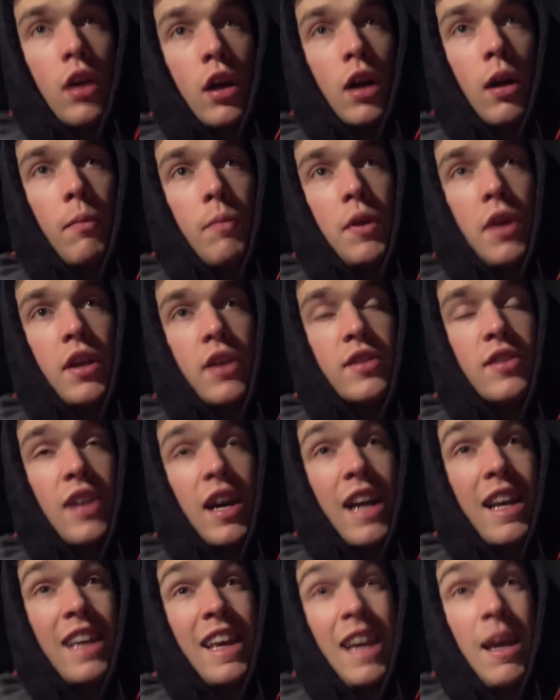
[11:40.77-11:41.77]
Because
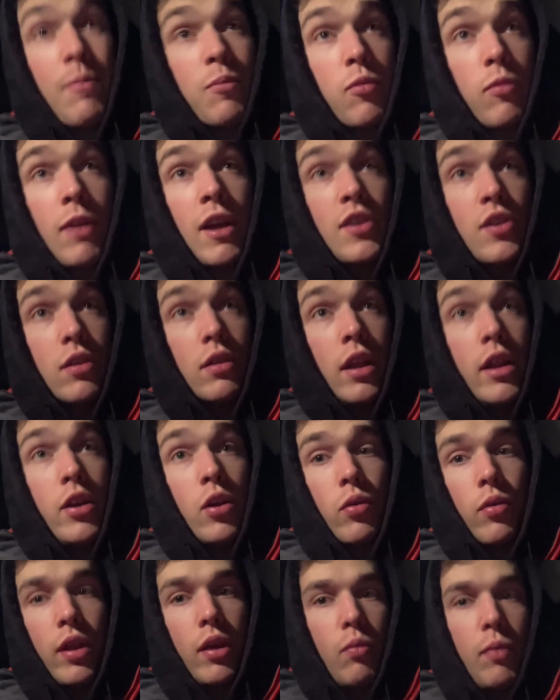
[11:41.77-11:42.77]
I can't progress
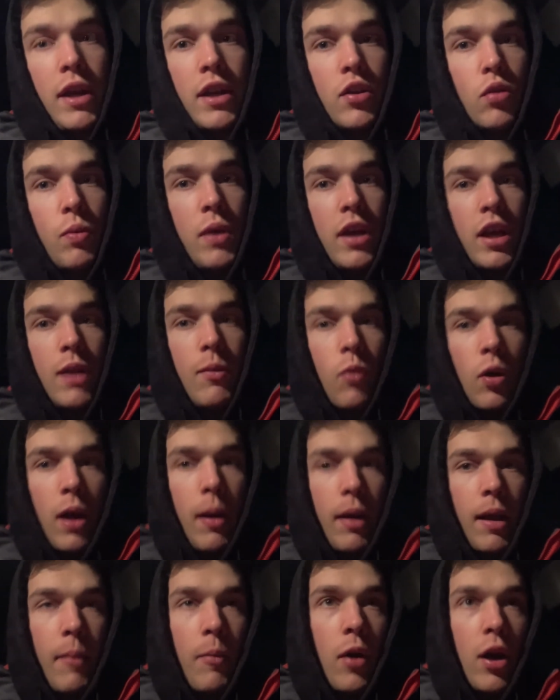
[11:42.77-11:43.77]
linearly week to week anymore.
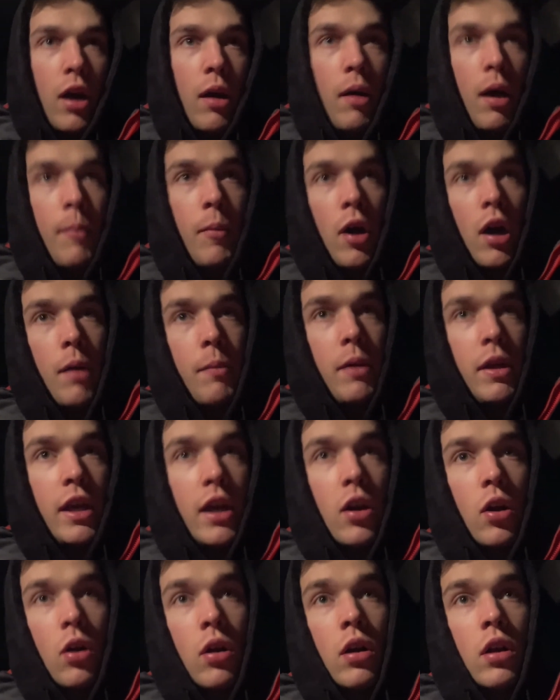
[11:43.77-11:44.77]
I'm not a
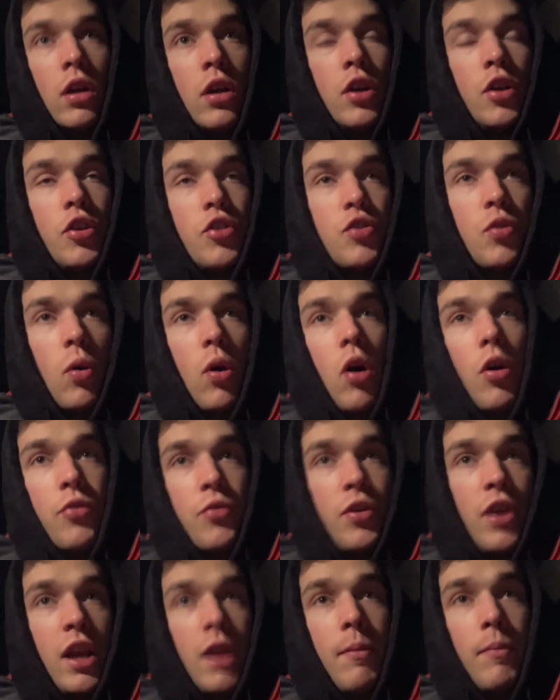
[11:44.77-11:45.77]
beginner, so
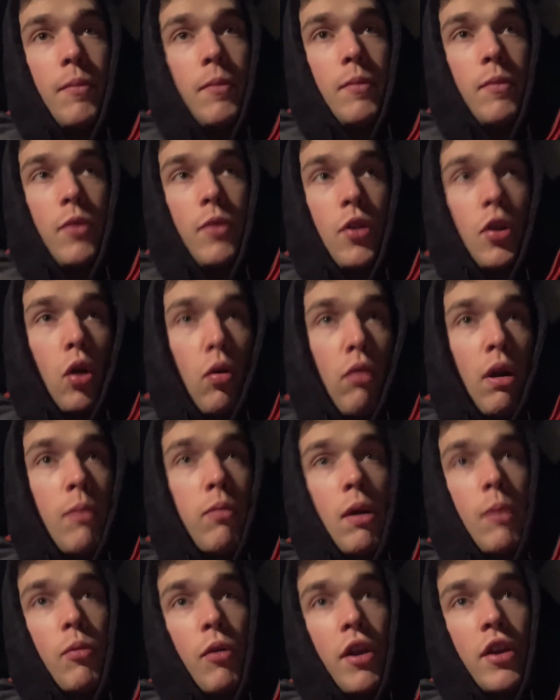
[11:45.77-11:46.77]
alternating, you know, rep
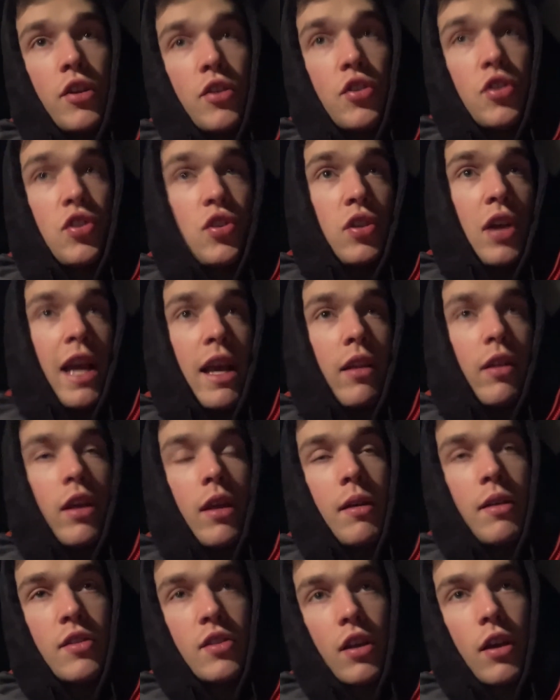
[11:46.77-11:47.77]
ranges slightly.
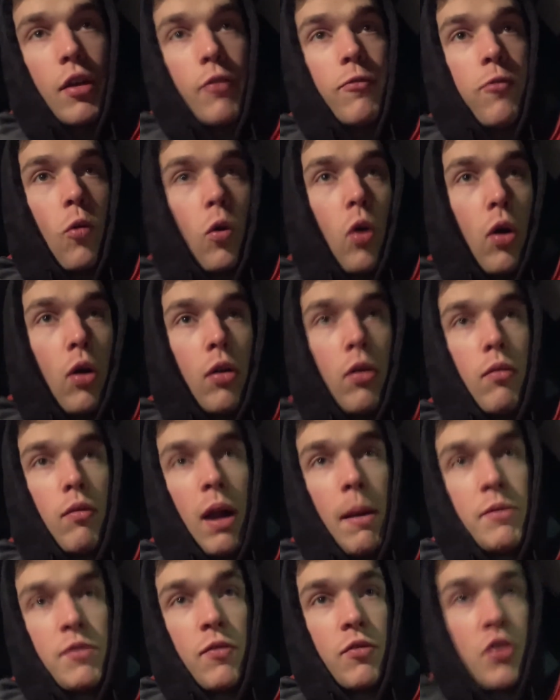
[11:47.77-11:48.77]
It's like a 4
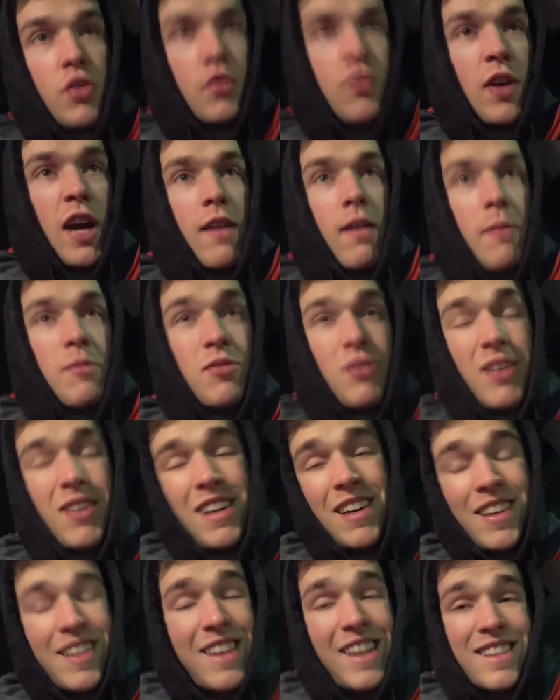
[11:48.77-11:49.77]
reps versus 5 reps
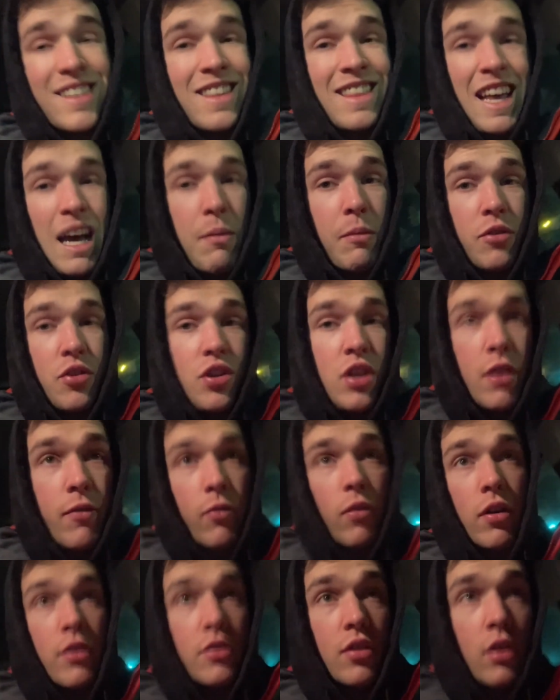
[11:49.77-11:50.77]
really isn't that much
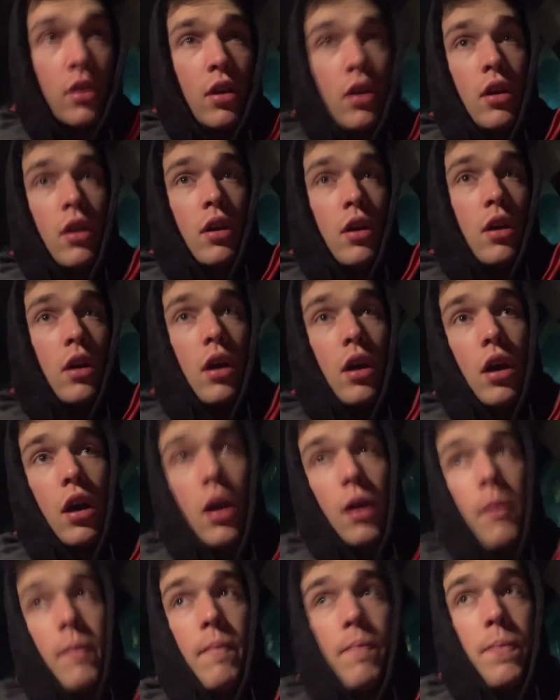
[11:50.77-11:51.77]
different.
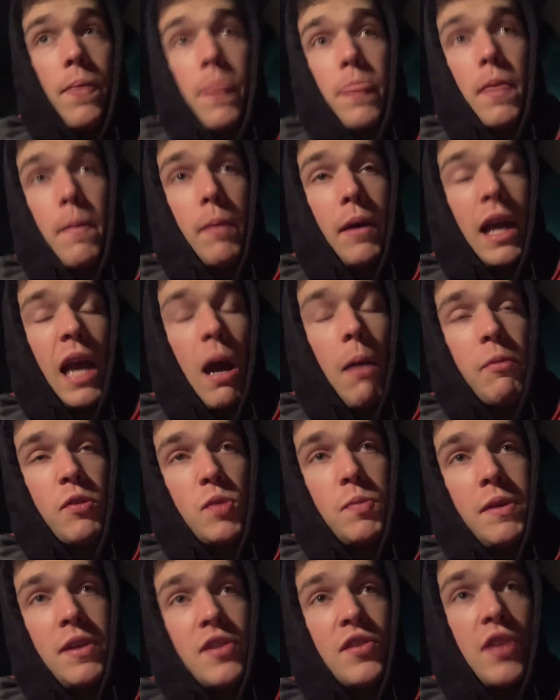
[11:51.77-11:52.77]
But it helps
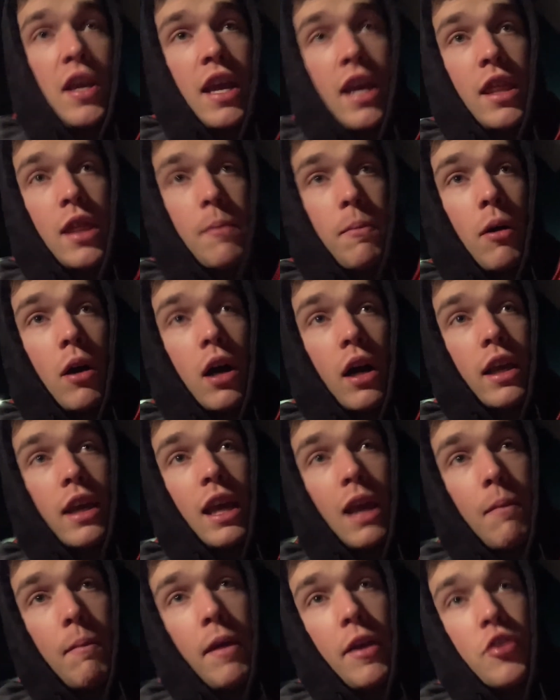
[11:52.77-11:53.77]
me stay in the pocket
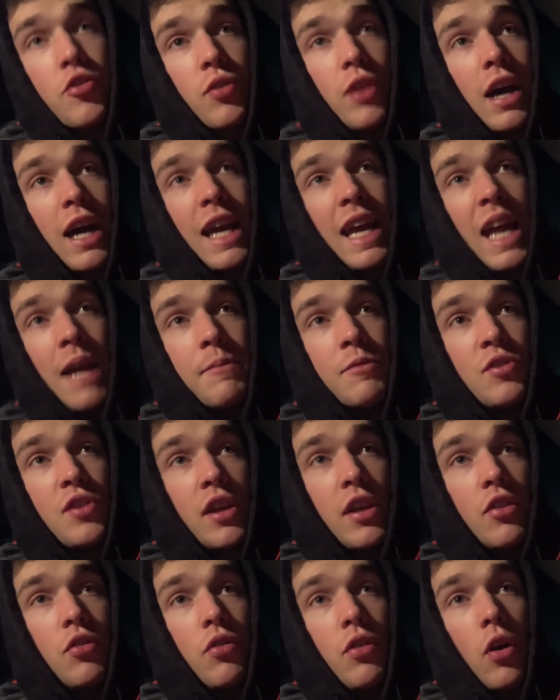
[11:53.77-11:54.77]
and make sure that I am
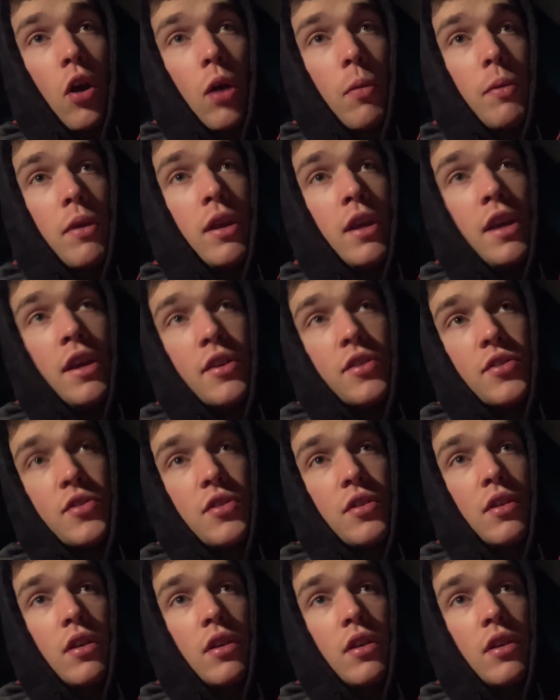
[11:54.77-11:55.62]
sticking to the RPEs,